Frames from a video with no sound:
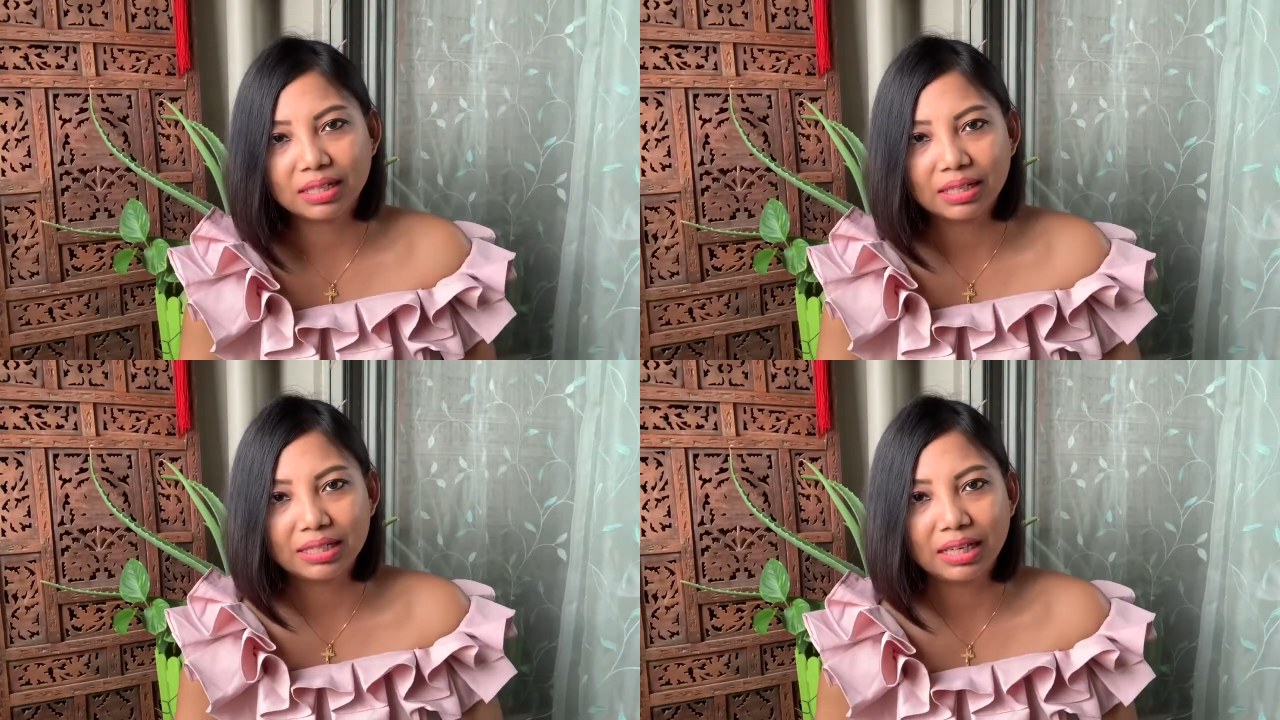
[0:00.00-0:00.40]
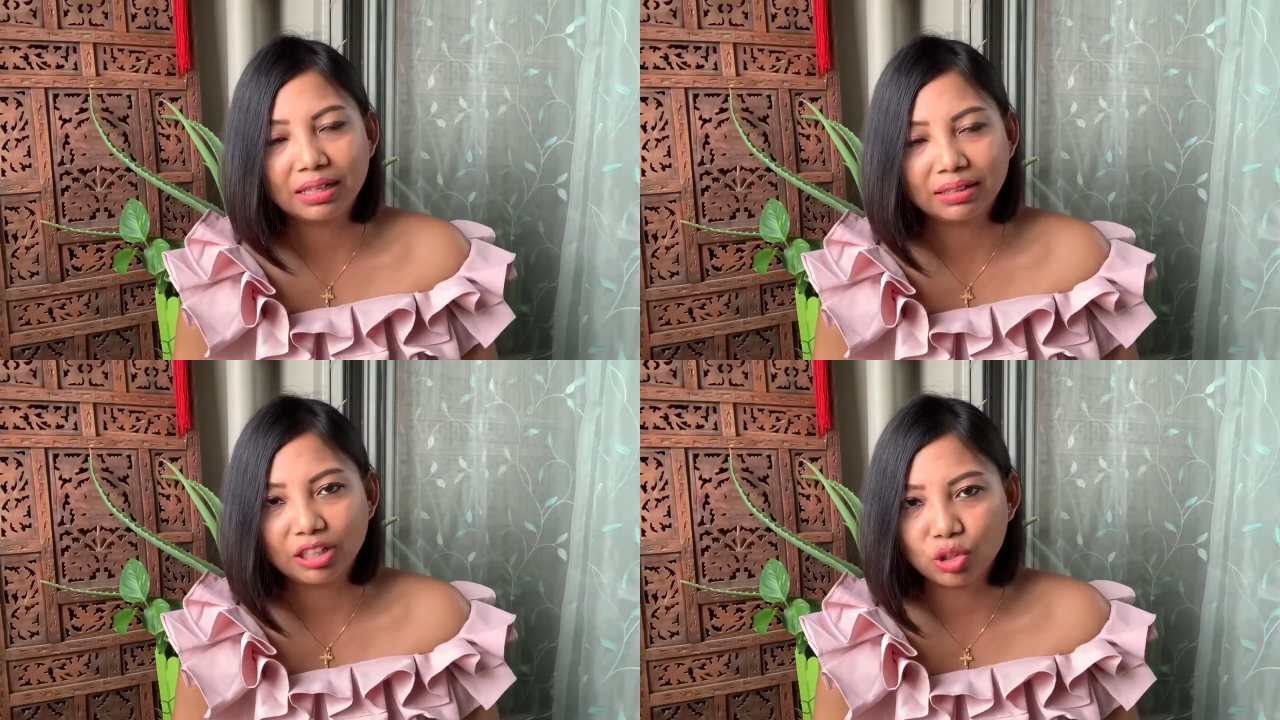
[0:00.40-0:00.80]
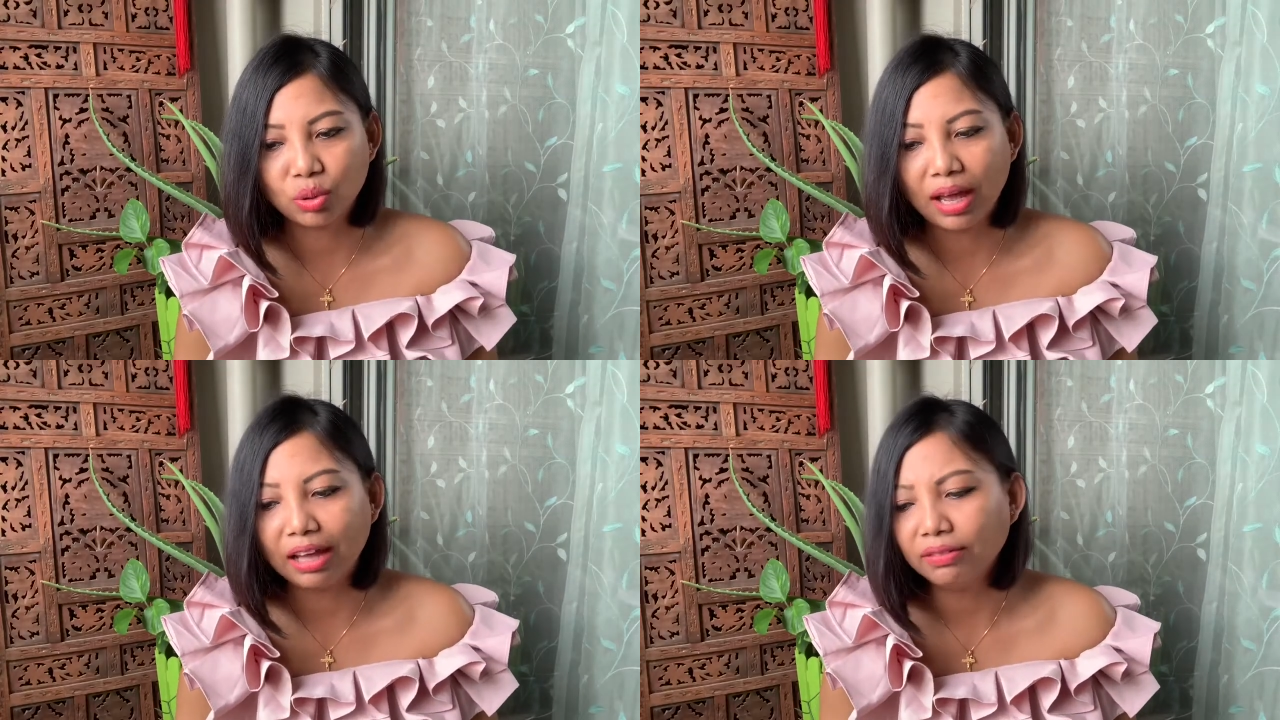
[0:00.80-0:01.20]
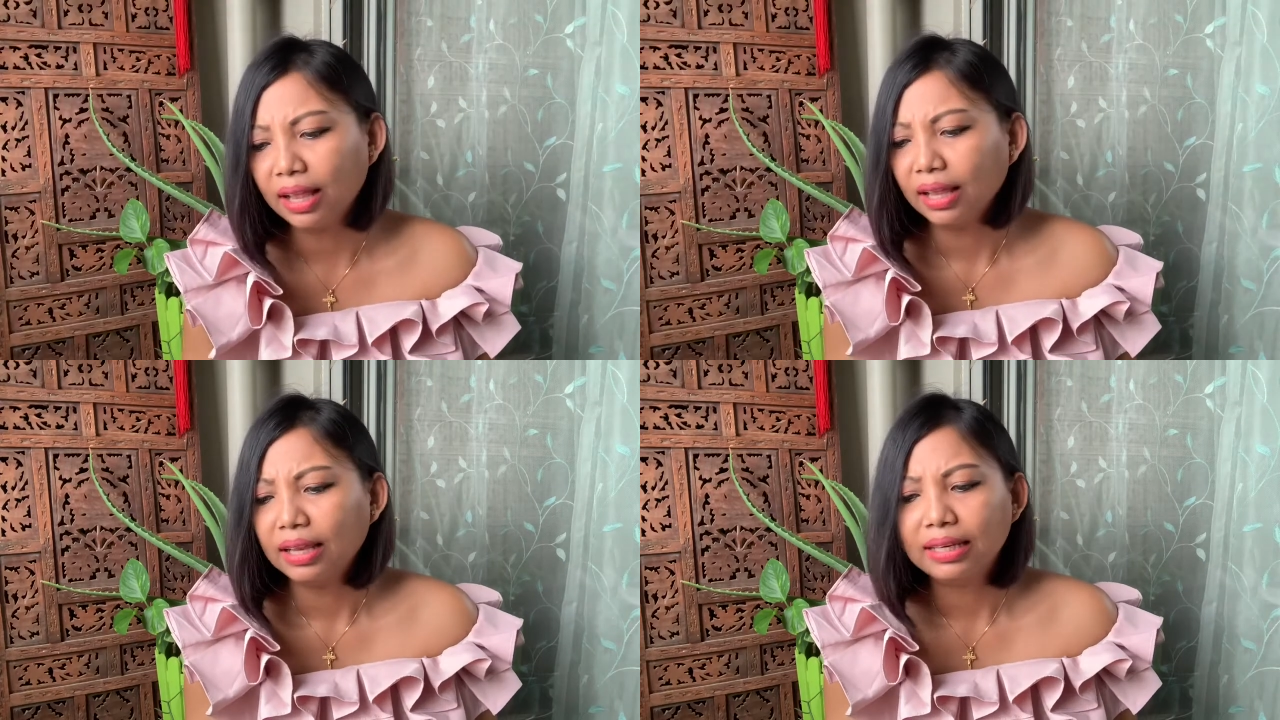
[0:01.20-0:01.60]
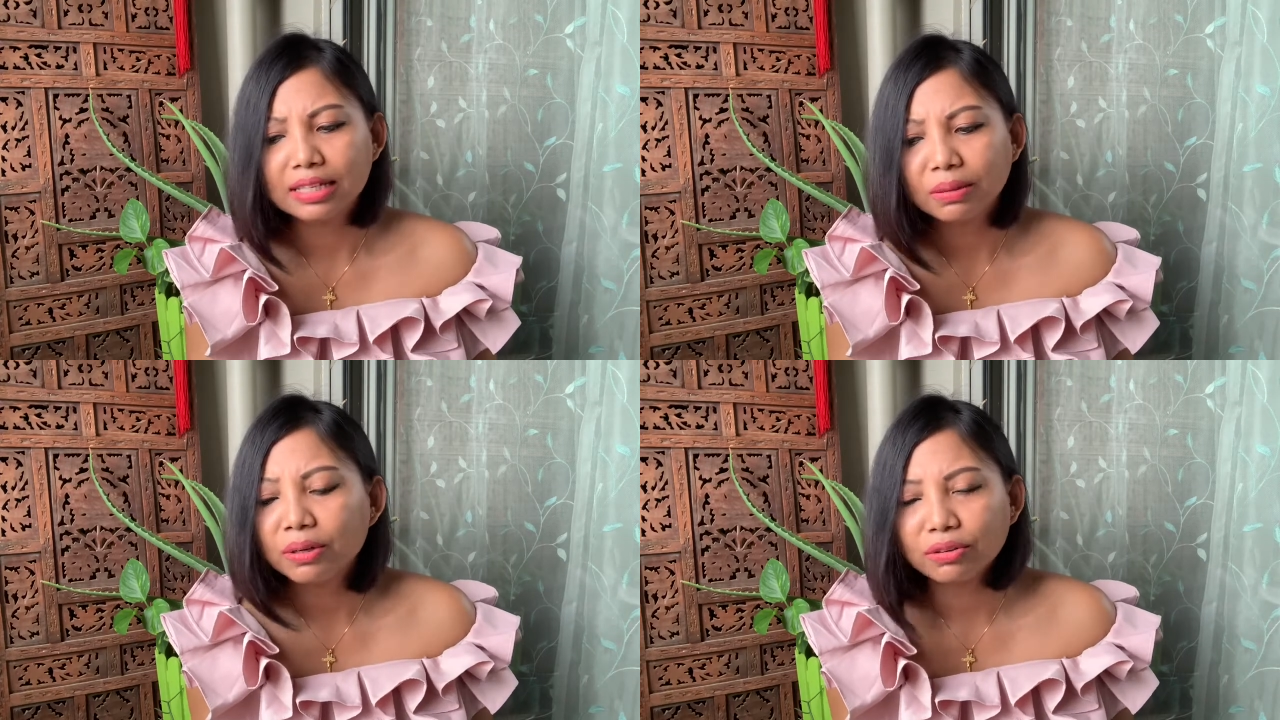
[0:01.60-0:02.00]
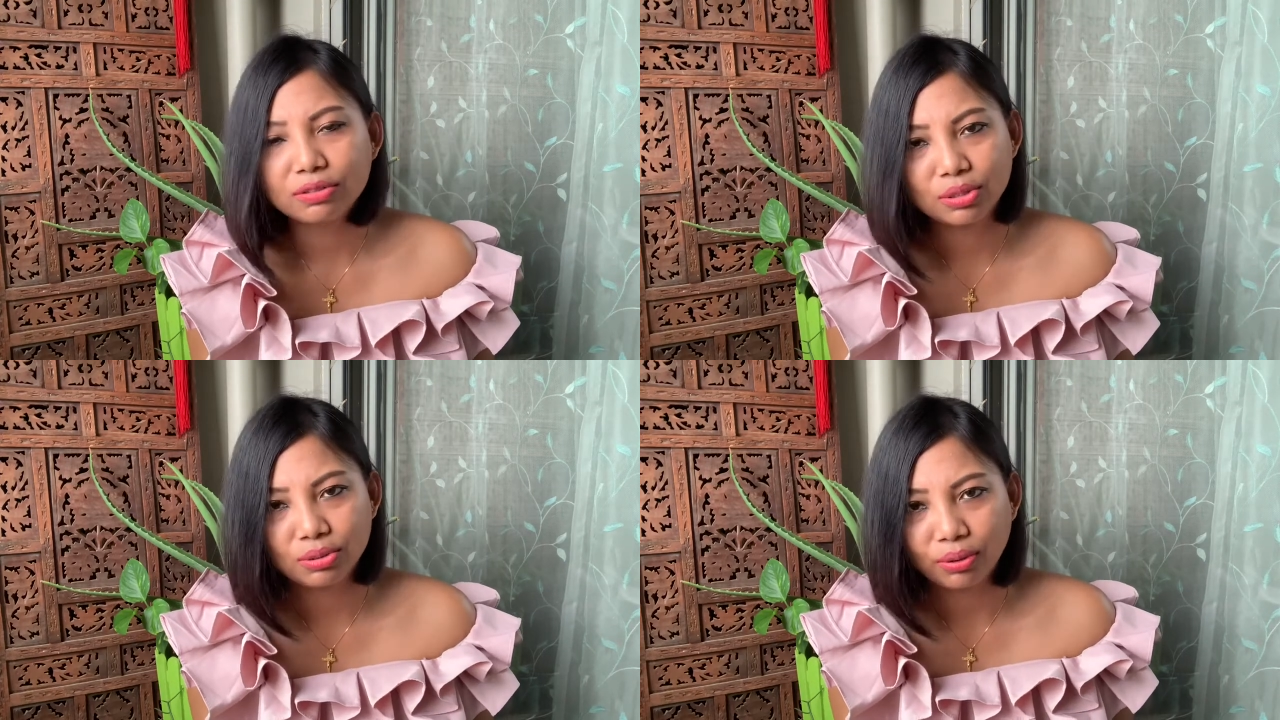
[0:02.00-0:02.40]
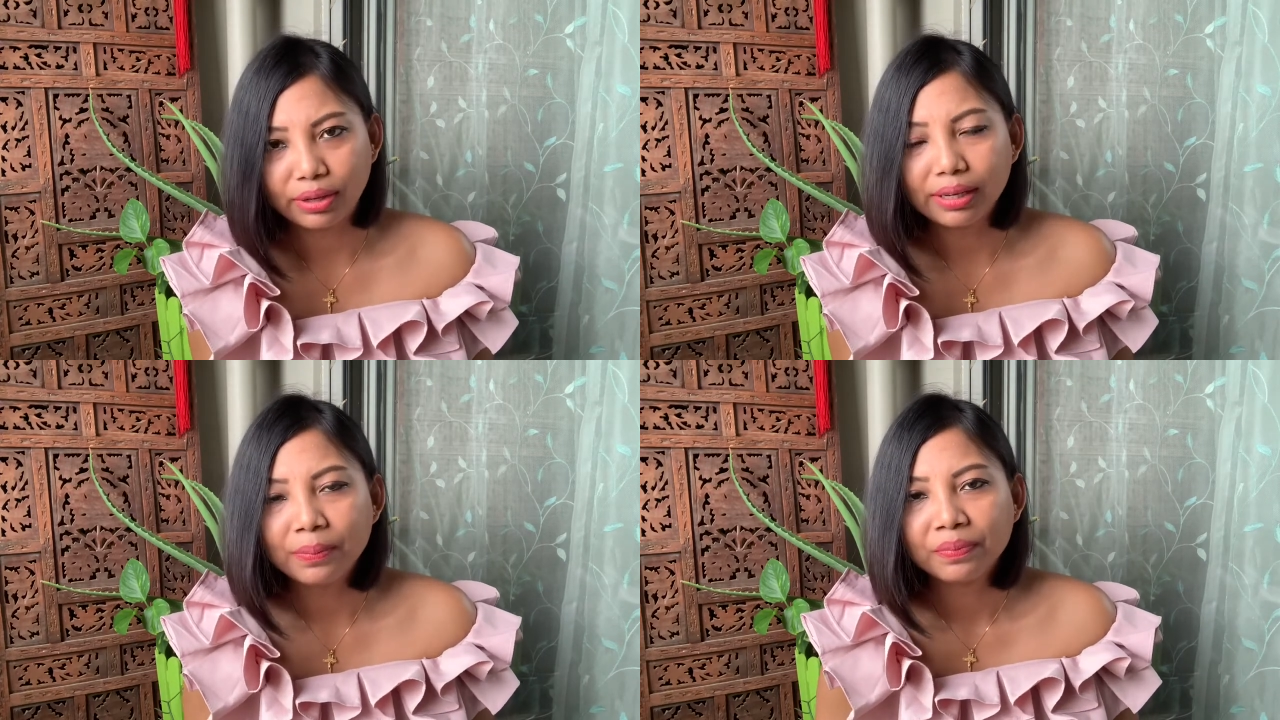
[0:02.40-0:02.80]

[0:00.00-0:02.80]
container that you have, little bit of soil,